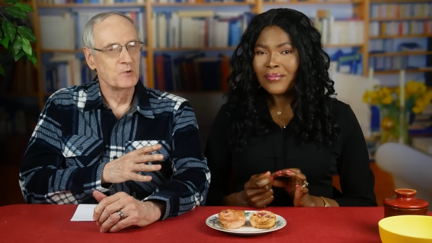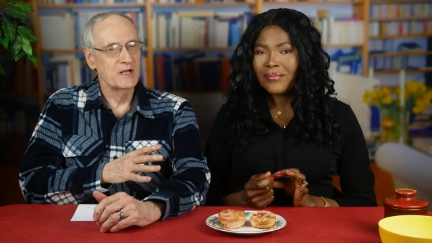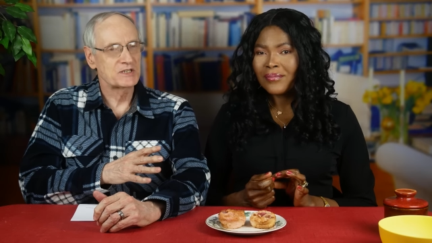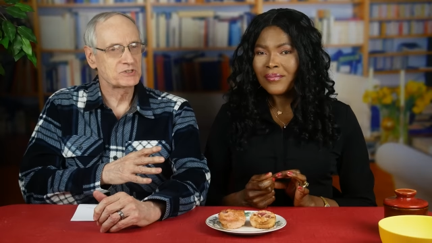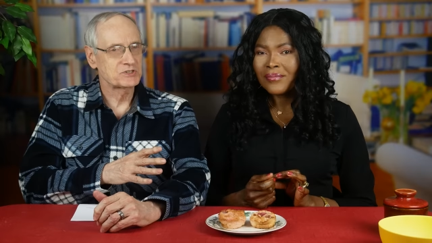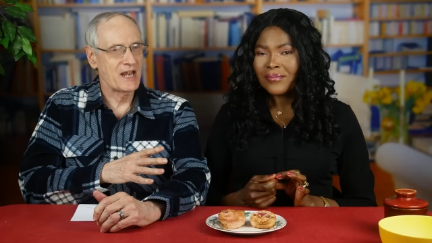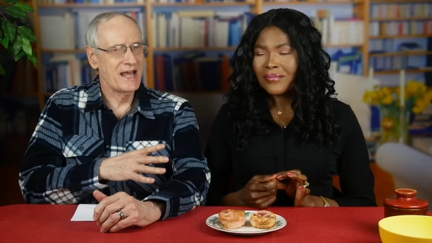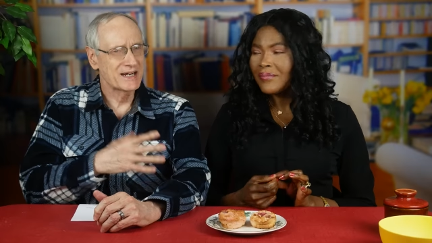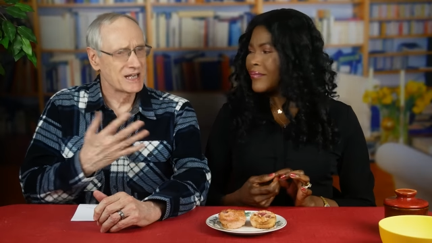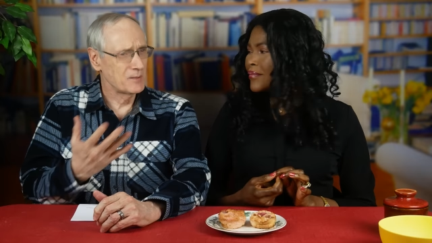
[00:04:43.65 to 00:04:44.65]
Speaker 1: which
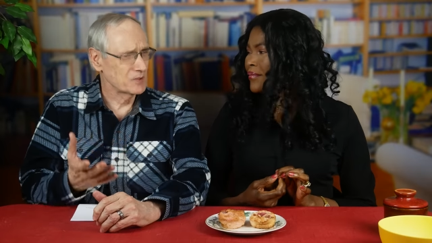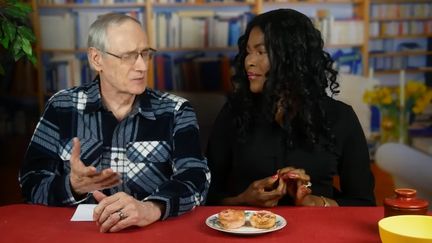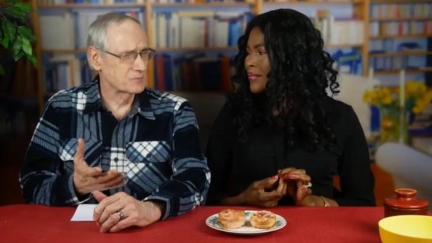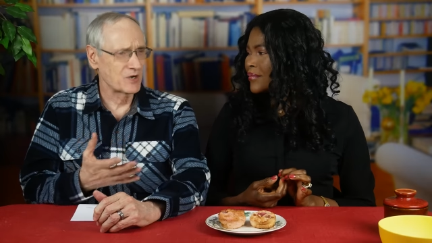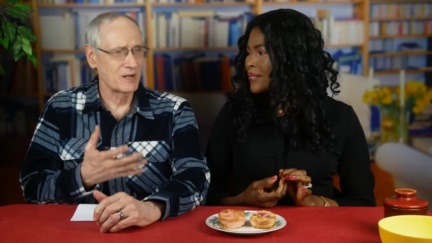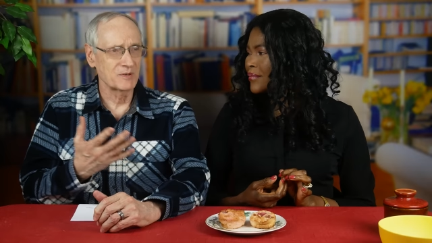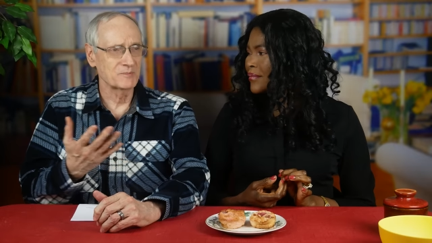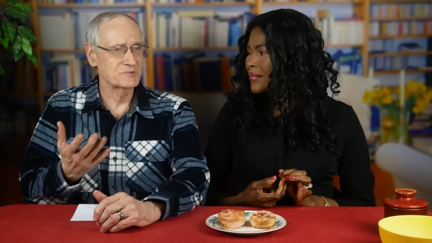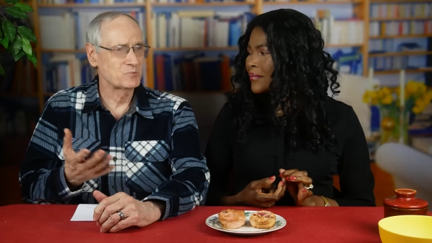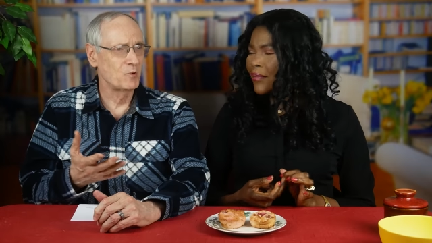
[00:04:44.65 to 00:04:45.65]
had a couple of
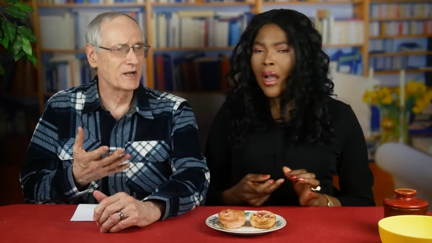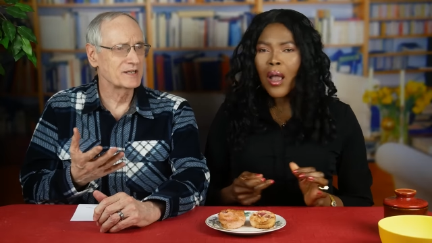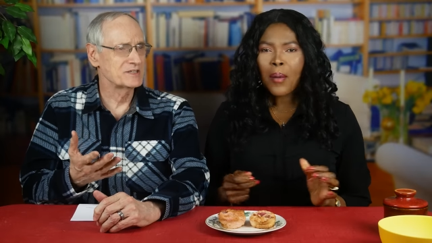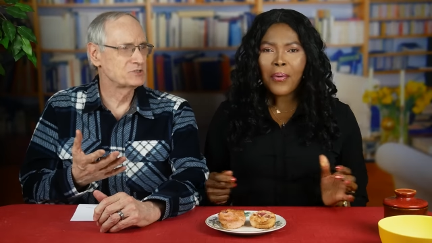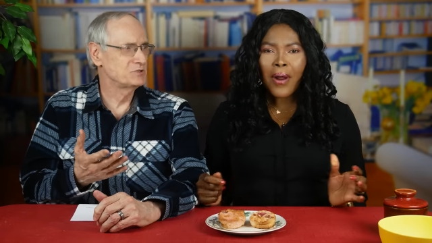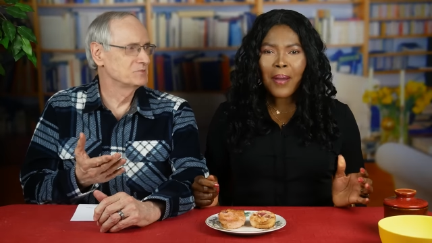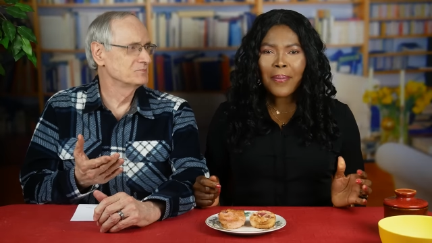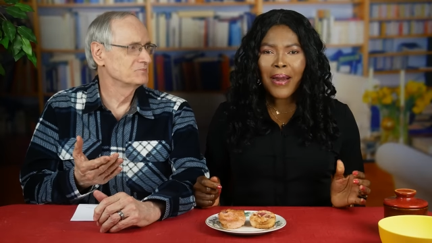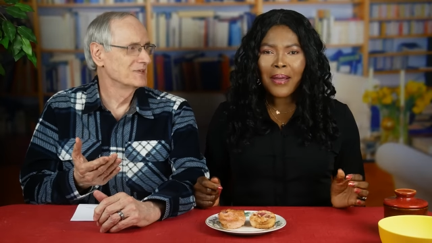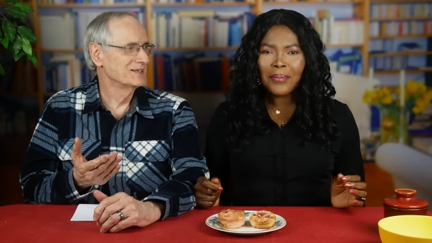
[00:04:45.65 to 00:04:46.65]
problems. One is
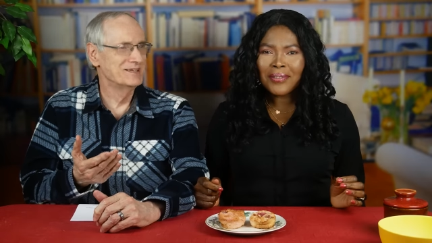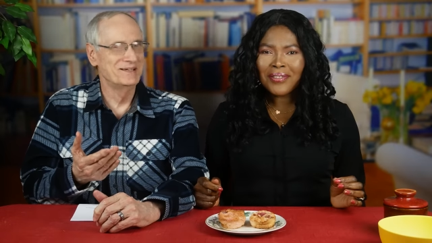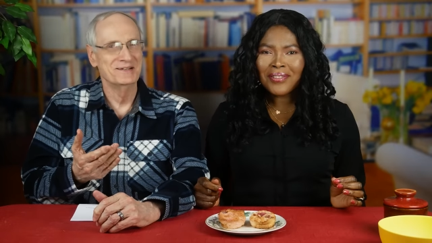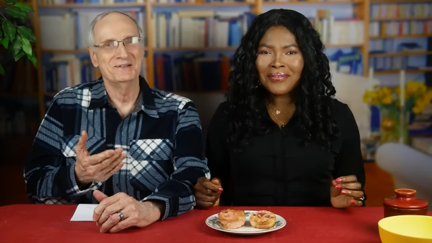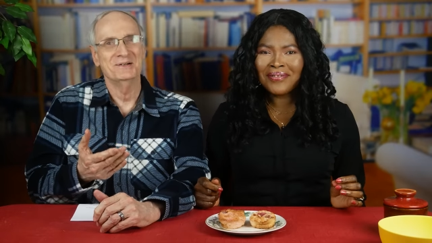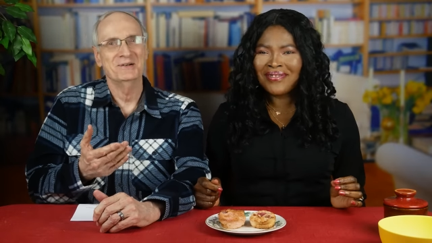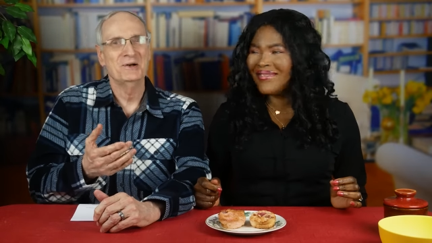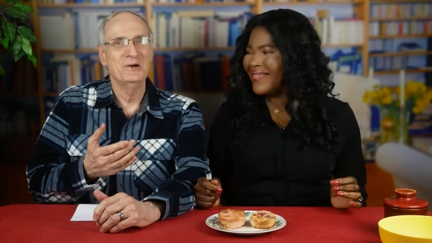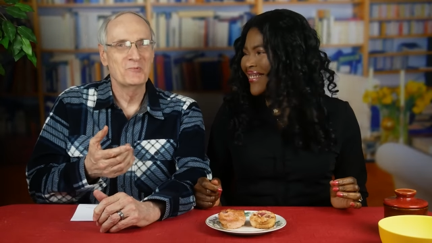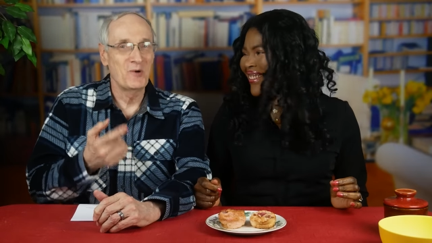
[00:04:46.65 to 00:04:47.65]
problems. You,